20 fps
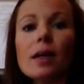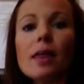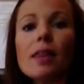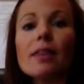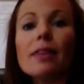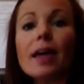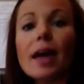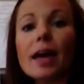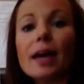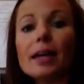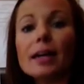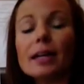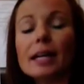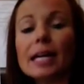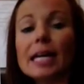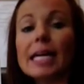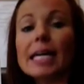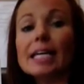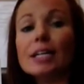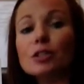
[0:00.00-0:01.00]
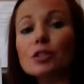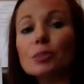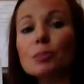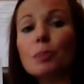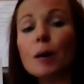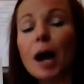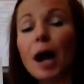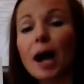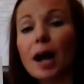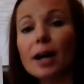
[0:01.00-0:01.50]
Then each
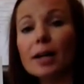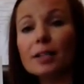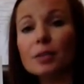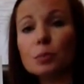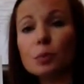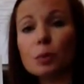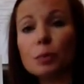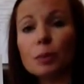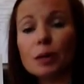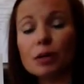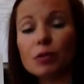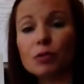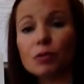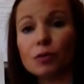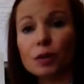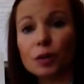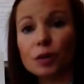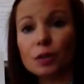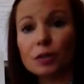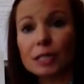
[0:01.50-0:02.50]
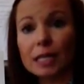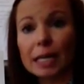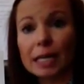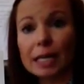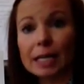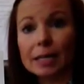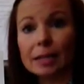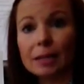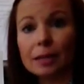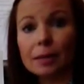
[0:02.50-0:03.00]
box will be filled
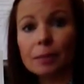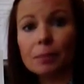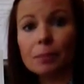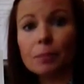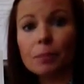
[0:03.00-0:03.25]
in